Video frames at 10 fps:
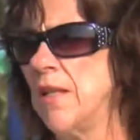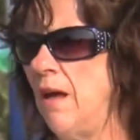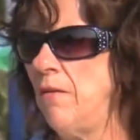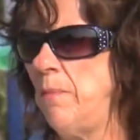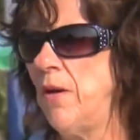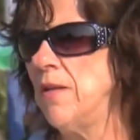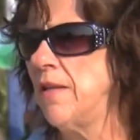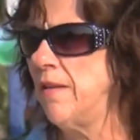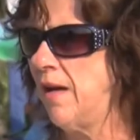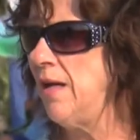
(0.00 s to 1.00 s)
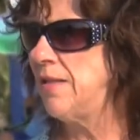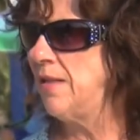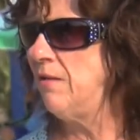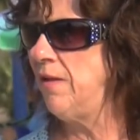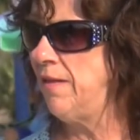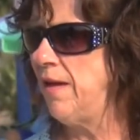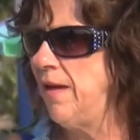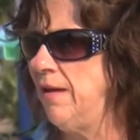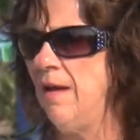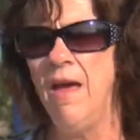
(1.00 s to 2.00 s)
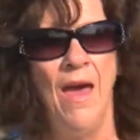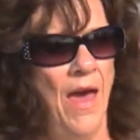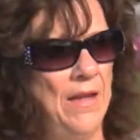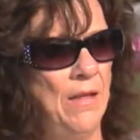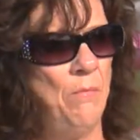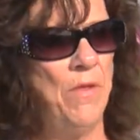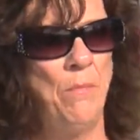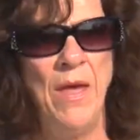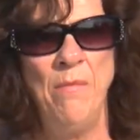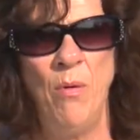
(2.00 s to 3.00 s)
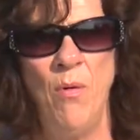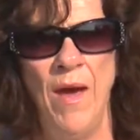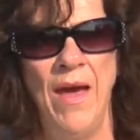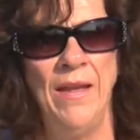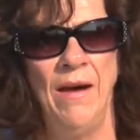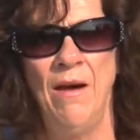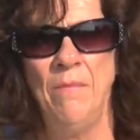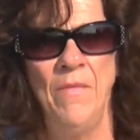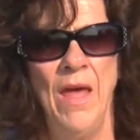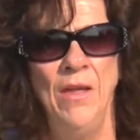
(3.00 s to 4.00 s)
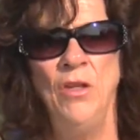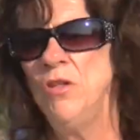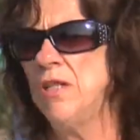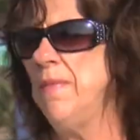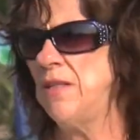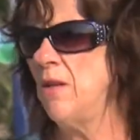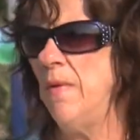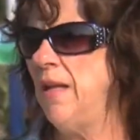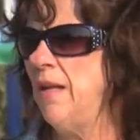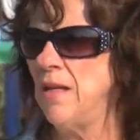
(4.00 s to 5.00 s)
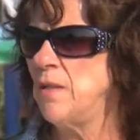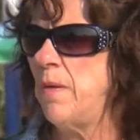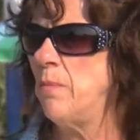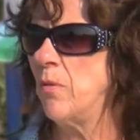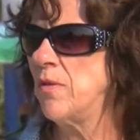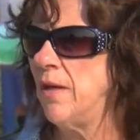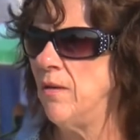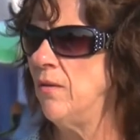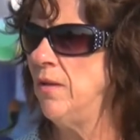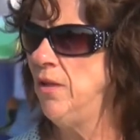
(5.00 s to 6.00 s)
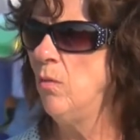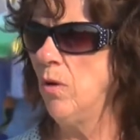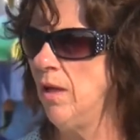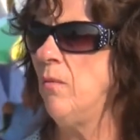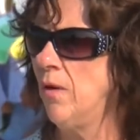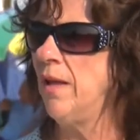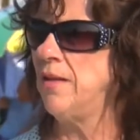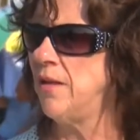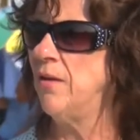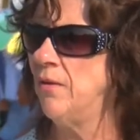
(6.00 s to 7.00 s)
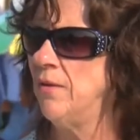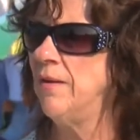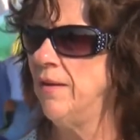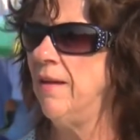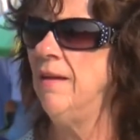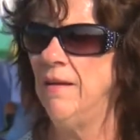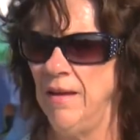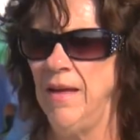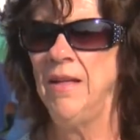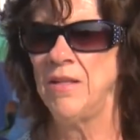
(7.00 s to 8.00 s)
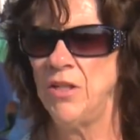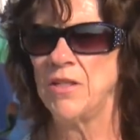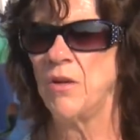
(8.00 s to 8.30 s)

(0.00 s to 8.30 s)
love it because of the kites and everything and the, the people and um, you just meet so many nice people too. You really, really do. It is just